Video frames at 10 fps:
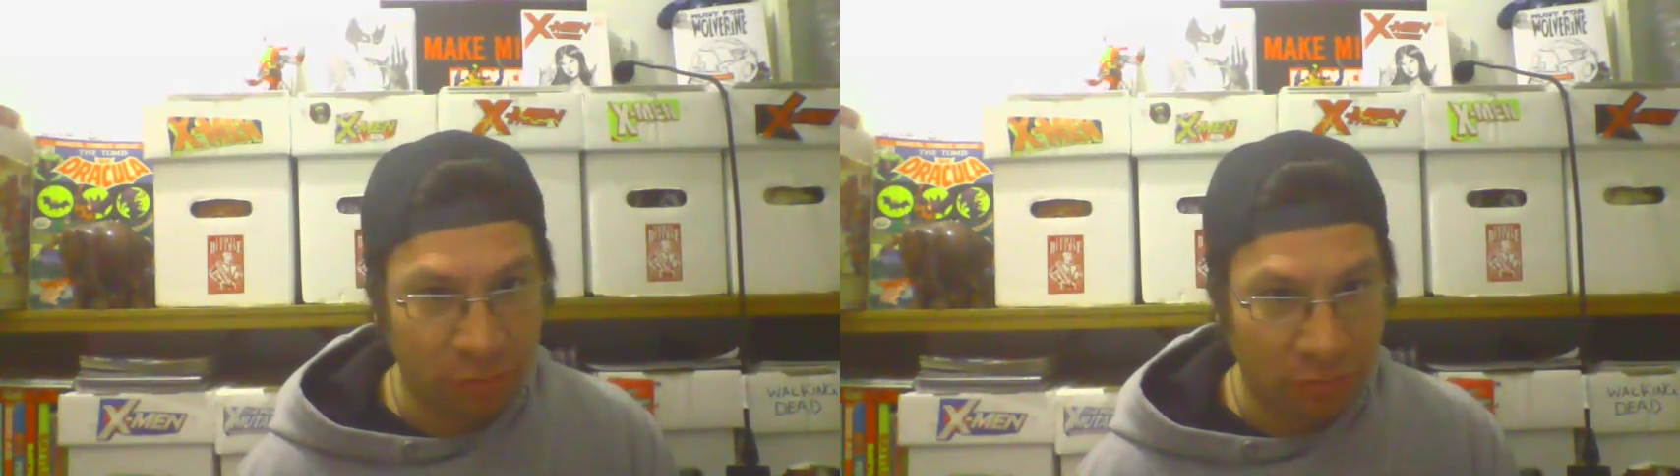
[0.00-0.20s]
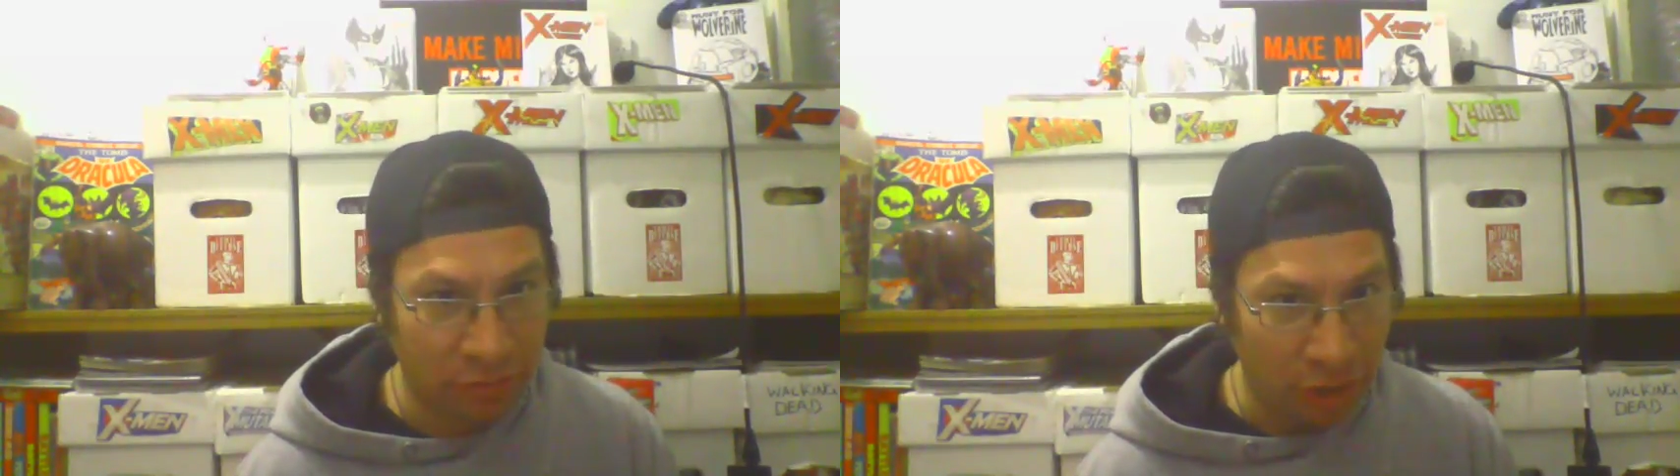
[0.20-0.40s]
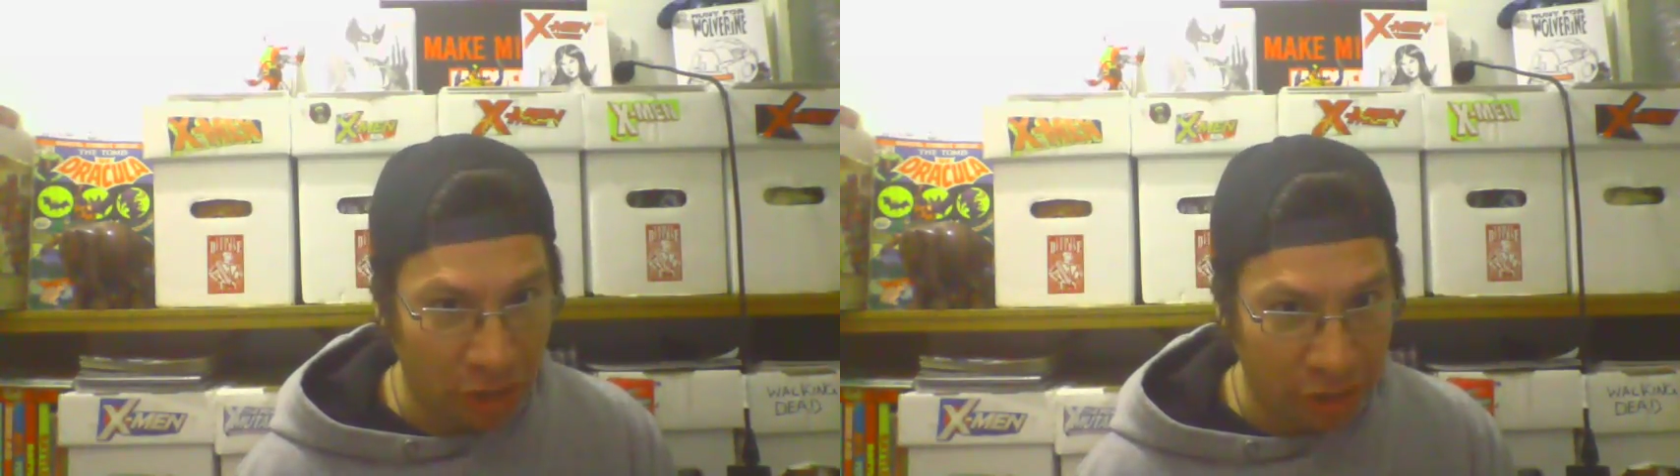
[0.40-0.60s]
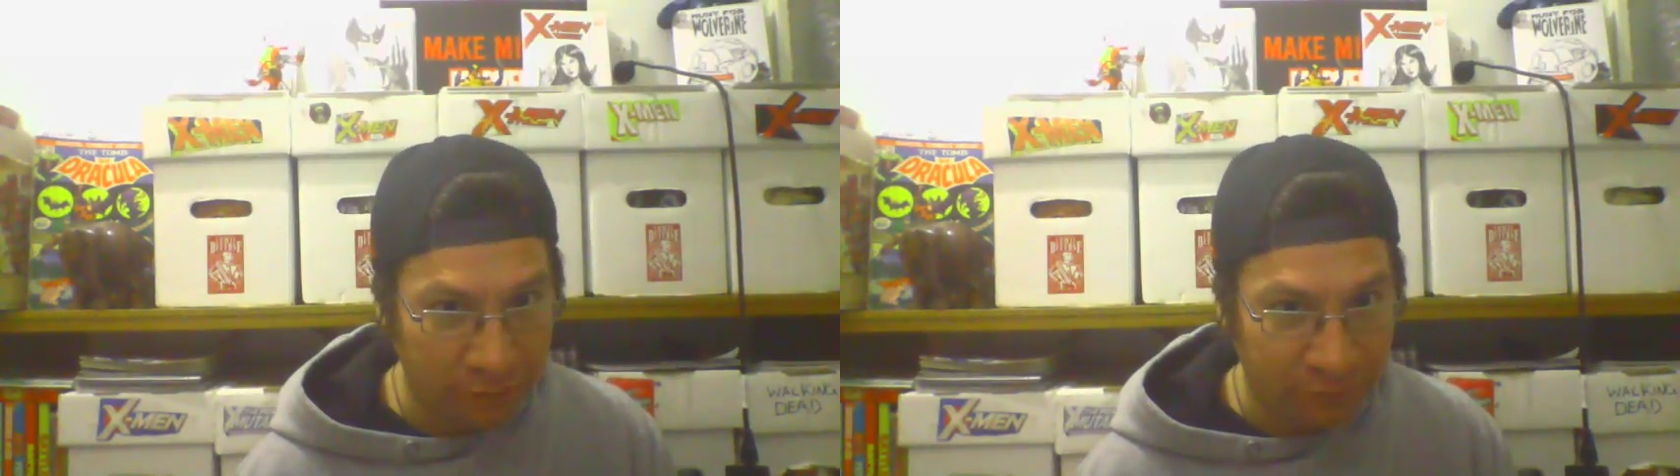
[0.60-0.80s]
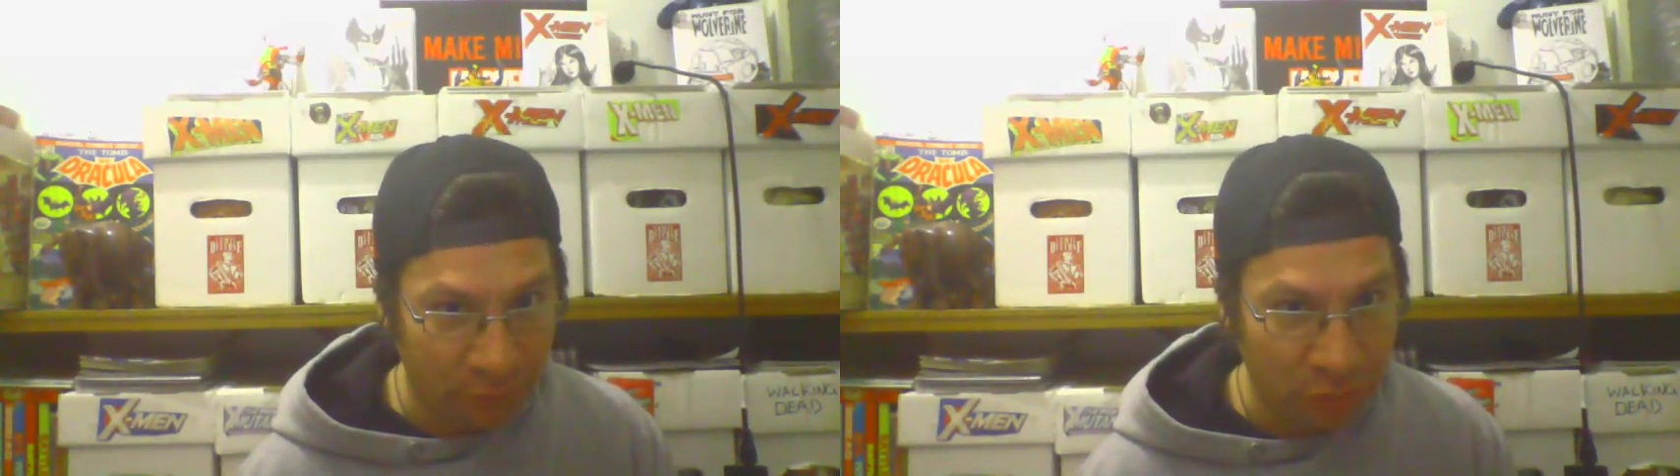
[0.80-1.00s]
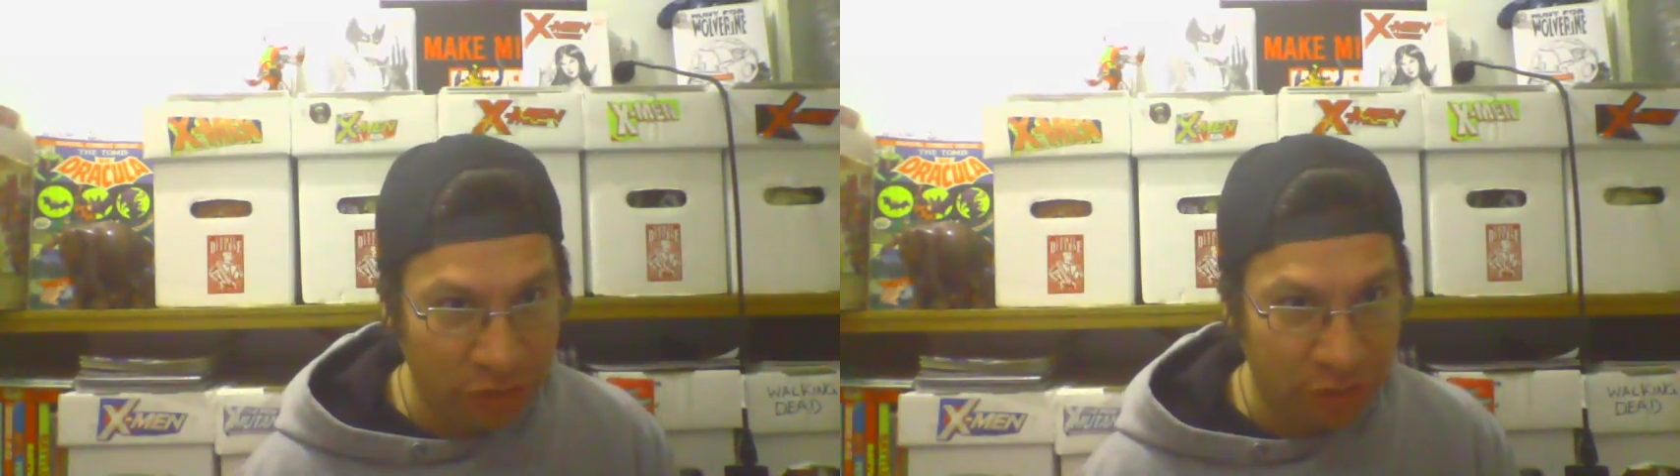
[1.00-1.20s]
got home from work